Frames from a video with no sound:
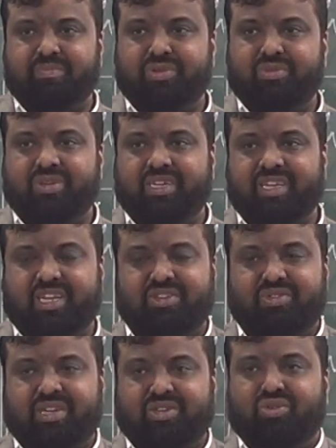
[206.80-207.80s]
compute it
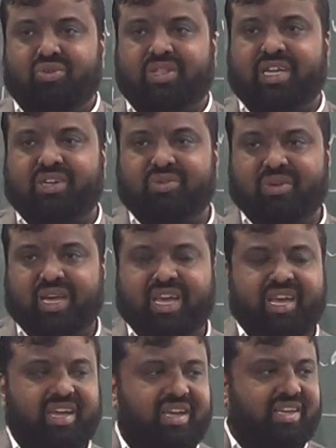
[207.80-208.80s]
and you can know that,
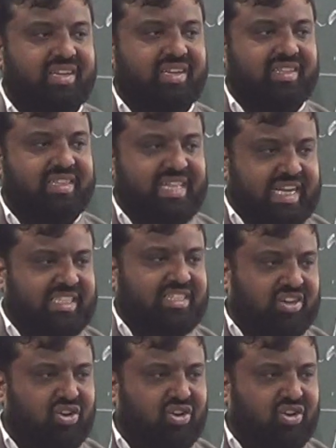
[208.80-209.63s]
okay, that's the